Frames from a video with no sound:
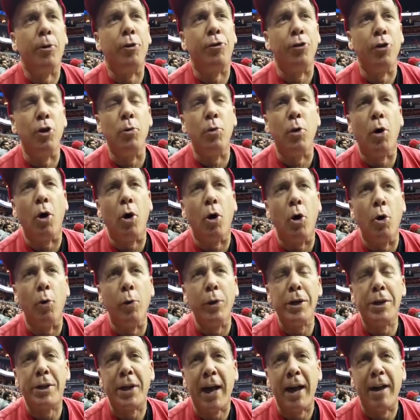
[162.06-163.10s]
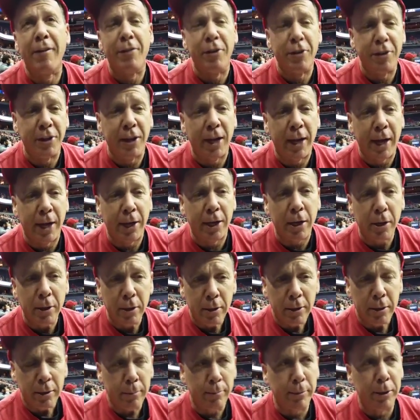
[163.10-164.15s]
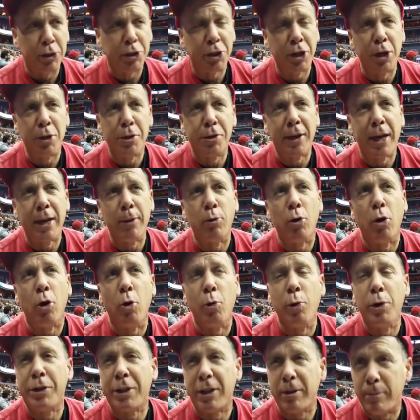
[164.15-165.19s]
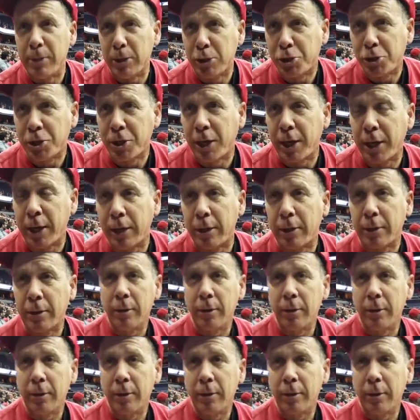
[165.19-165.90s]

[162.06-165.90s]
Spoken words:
Purdue will always have Indiana. Michigan State will always have Michigan.